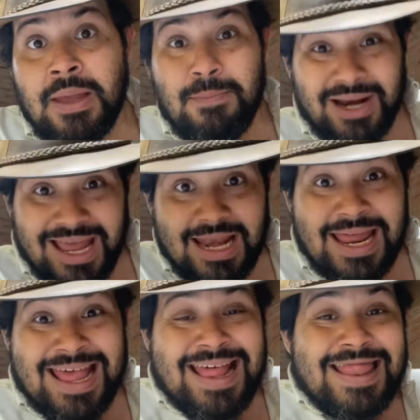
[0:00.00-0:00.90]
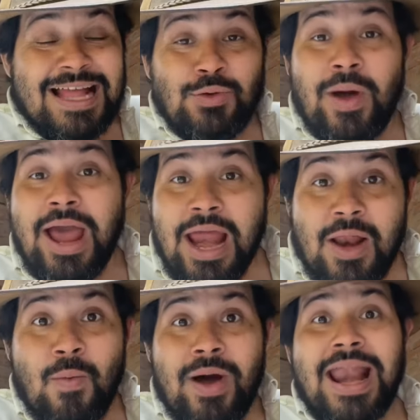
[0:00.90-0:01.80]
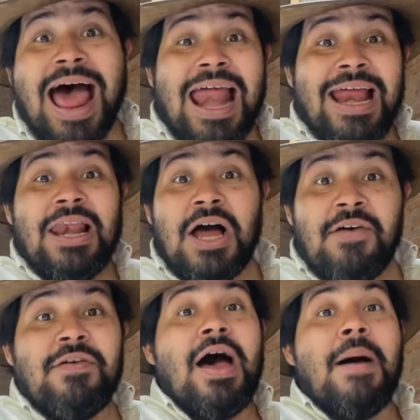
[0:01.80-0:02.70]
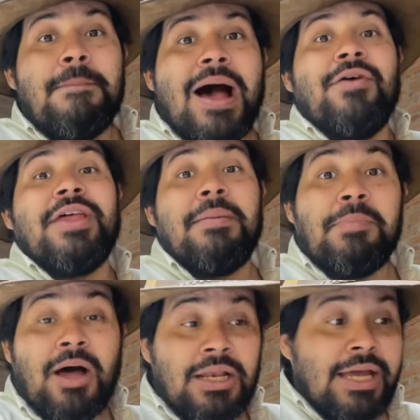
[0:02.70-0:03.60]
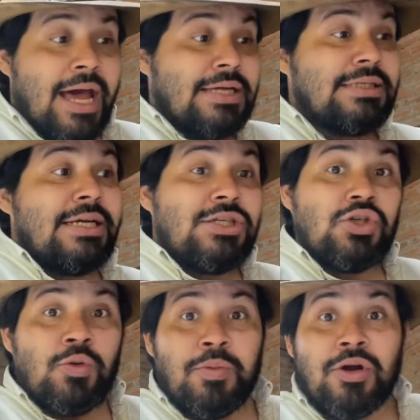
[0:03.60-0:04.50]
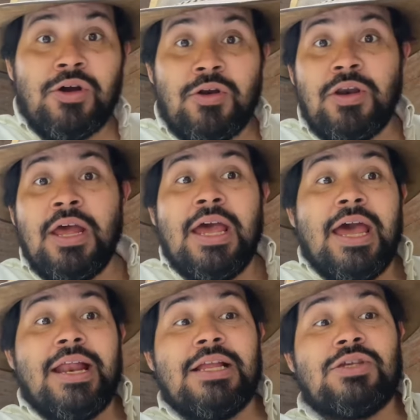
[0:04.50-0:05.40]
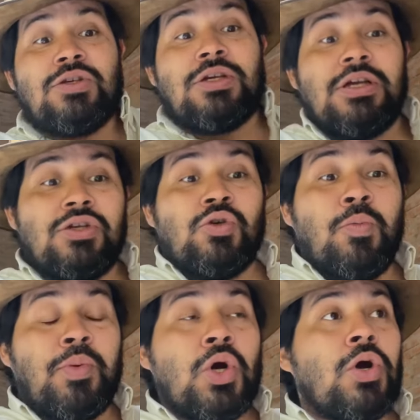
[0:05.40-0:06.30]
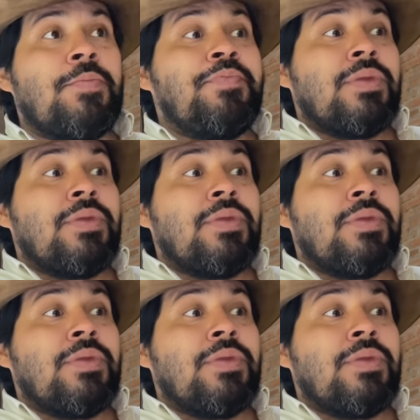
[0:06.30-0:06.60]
But again, that's why what I love about that podcast, it's super good and it's super